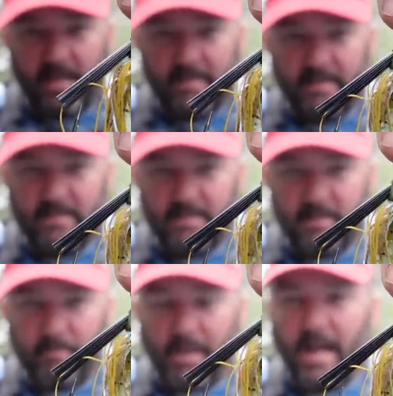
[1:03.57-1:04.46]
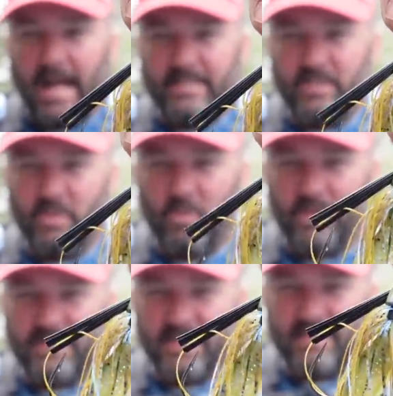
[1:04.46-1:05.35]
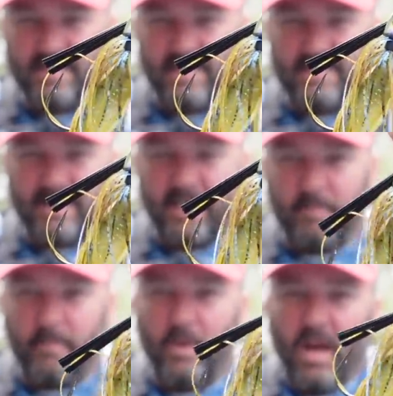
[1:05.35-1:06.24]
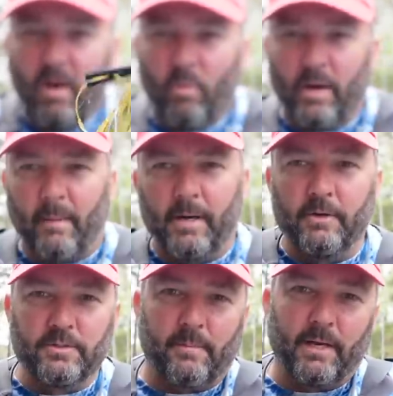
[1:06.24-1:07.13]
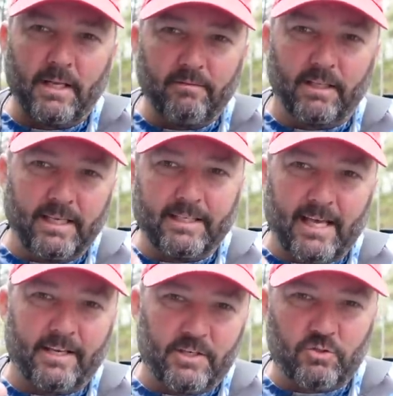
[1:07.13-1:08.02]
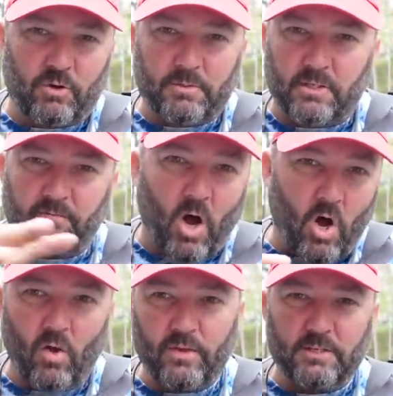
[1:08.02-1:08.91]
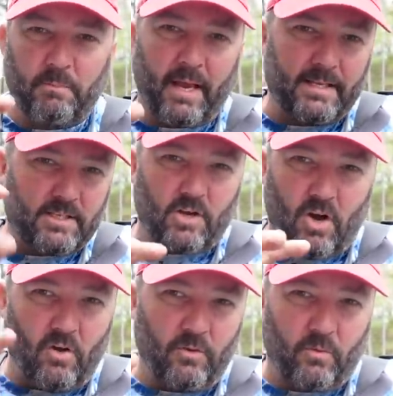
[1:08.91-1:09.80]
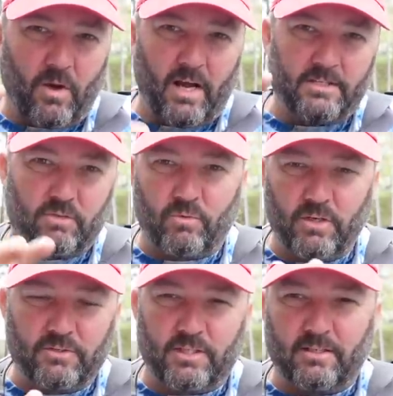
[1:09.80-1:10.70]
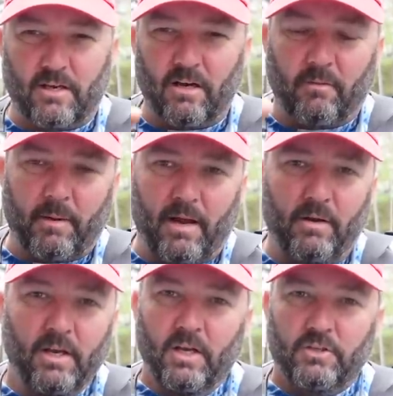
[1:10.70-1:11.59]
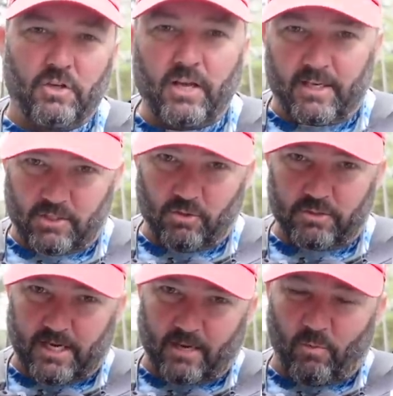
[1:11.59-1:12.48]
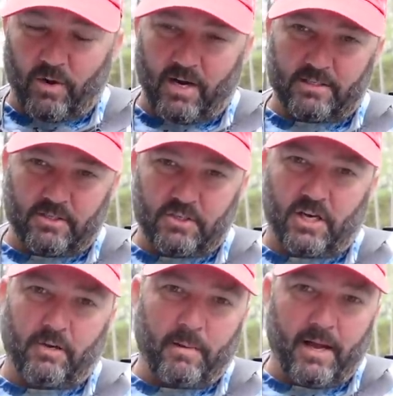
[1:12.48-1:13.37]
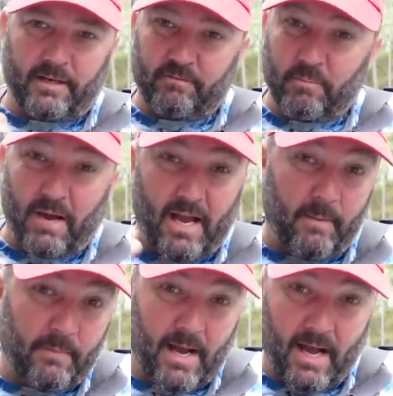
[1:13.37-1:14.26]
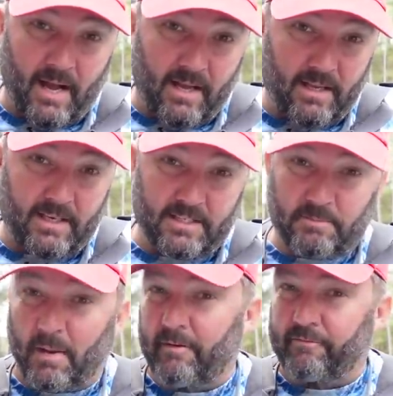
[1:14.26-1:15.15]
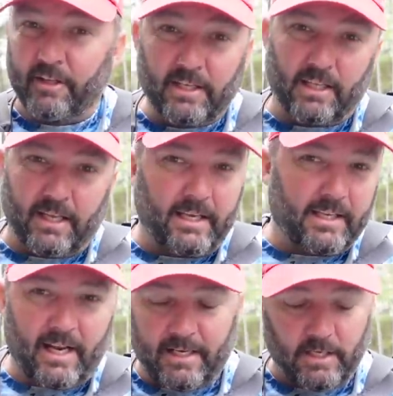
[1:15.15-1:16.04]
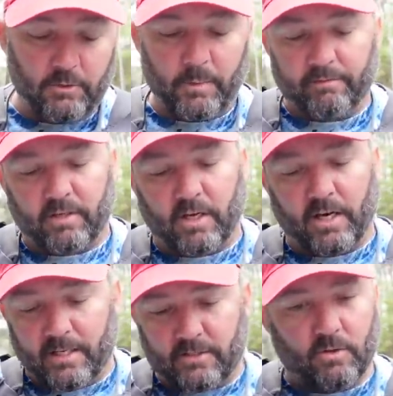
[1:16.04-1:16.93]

I think this is a Picasso or a 6th Sense, I can't remember. What I'm gonna do is I'm gonna leave a link down in the description of all these baits and all the rods and reels that I talk about. So you guys can go Tackle Warehouse and check them out. And if you buy them, uh, it's my affiliate link and I get a little bit of a cut.